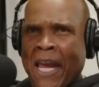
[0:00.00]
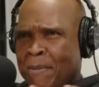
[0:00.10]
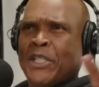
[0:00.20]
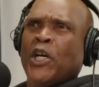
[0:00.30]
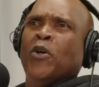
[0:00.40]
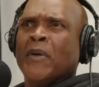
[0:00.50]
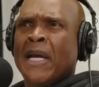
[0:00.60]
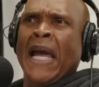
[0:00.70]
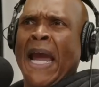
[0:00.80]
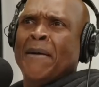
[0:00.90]
Him you
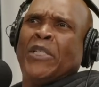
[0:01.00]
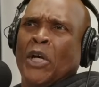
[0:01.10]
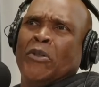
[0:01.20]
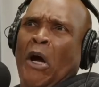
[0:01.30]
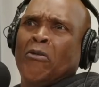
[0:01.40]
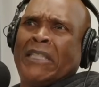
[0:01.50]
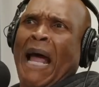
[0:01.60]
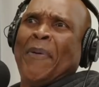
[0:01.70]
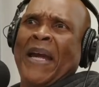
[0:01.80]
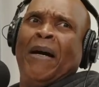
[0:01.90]
too. Him too. Don't
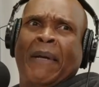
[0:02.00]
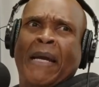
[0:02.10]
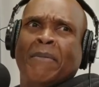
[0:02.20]
stop him. That's